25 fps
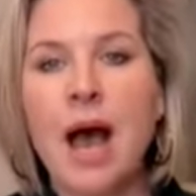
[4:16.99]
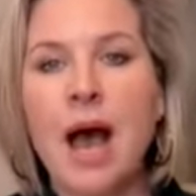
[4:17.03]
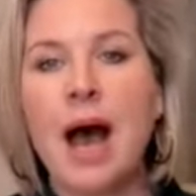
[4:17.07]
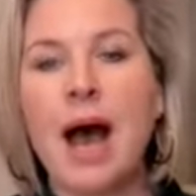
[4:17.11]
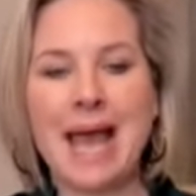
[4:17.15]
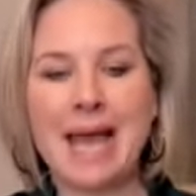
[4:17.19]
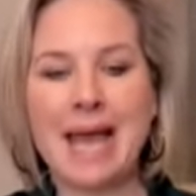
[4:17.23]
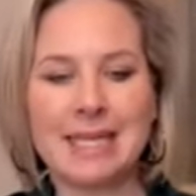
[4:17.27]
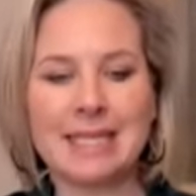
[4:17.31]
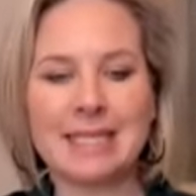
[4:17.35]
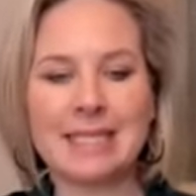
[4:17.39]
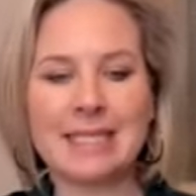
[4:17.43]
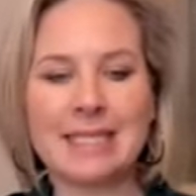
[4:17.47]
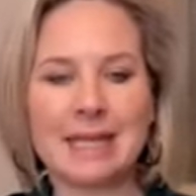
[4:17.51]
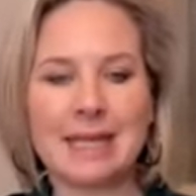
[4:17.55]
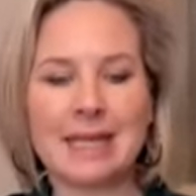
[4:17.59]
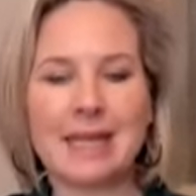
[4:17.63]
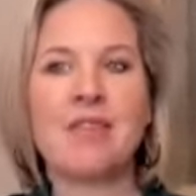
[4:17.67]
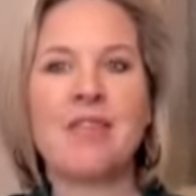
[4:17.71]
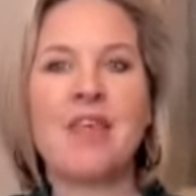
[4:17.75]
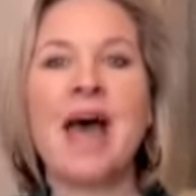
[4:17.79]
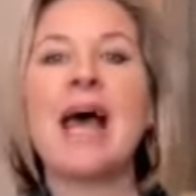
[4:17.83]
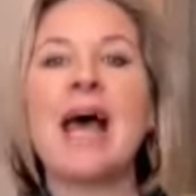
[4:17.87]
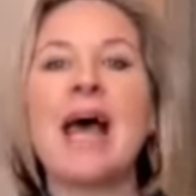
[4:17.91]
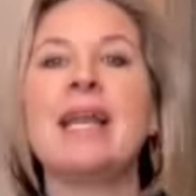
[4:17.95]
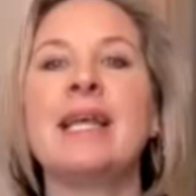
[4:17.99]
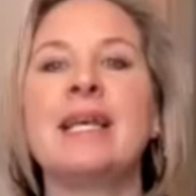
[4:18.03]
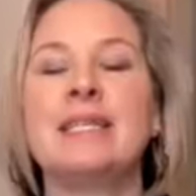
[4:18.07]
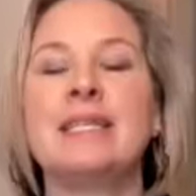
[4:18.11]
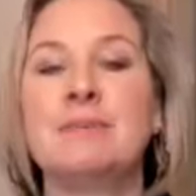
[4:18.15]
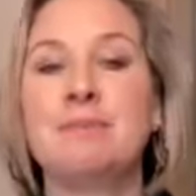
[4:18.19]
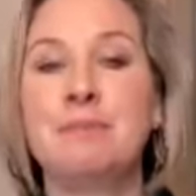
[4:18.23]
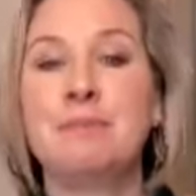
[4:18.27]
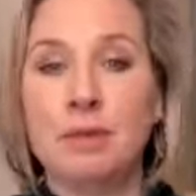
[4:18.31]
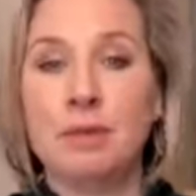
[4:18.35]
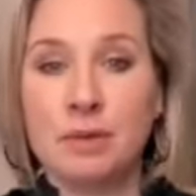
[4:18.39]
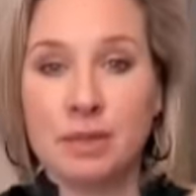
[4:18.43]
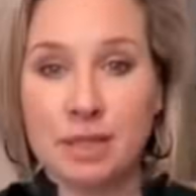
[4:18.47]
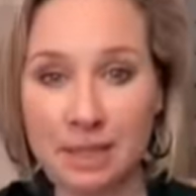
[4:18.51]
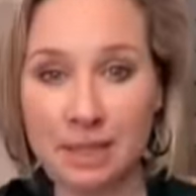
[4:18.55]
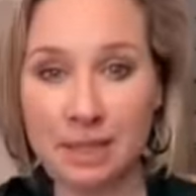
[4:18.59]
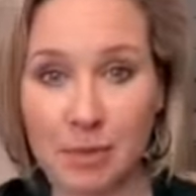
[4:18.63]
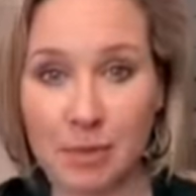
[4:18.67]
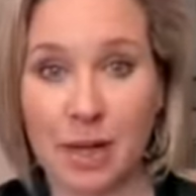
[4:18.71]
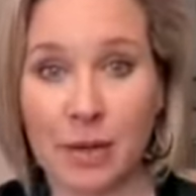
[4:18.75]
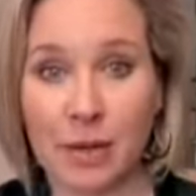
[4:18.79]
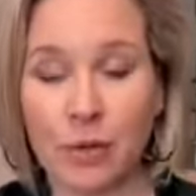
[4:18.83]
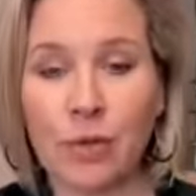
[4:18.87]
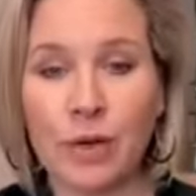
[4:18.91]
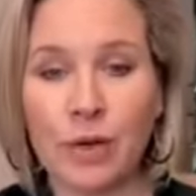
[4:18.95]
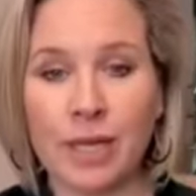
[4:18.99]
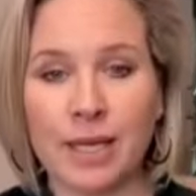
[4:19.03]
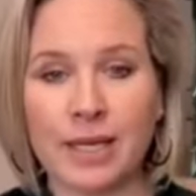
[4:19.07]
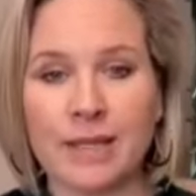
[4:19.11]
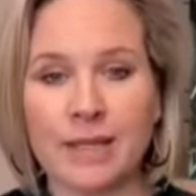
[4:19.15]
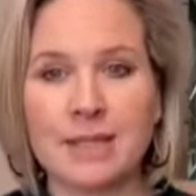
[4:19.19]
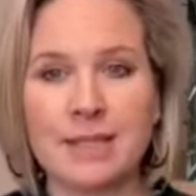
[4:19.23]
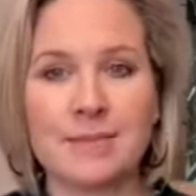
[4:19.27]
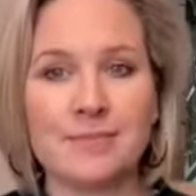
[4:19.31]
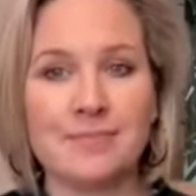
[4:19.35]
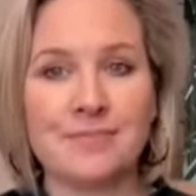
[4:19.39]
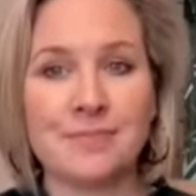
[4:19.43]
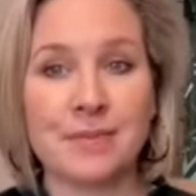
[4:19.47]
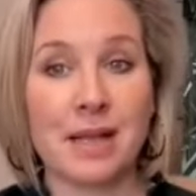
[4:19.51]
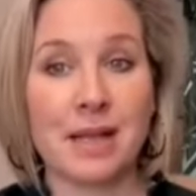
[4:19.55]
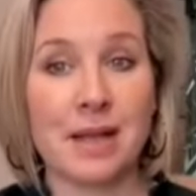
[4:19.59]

And that is building my audience.